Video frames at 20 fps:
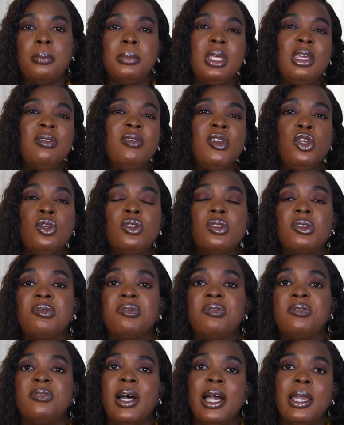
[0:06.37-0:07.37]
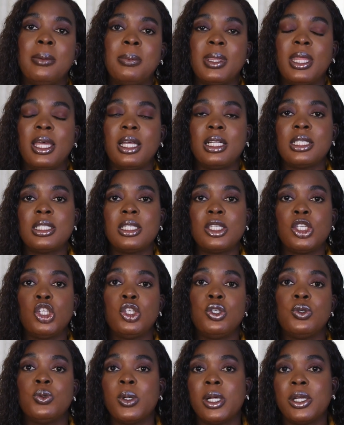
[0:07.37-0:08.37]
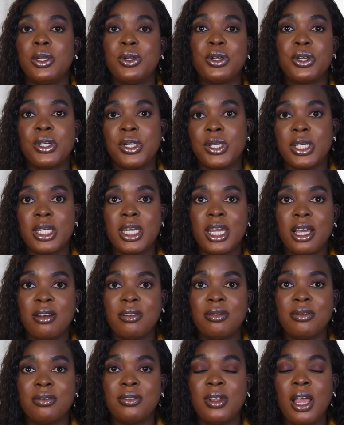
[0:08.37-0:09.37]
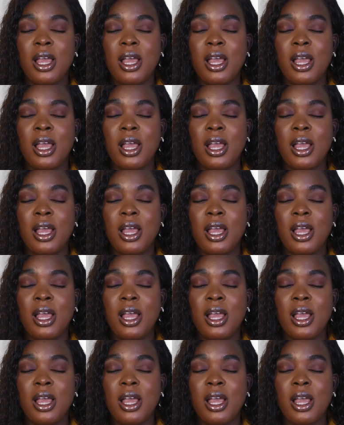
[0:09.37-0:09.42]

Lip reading: giving you the vibe that you are not good enough.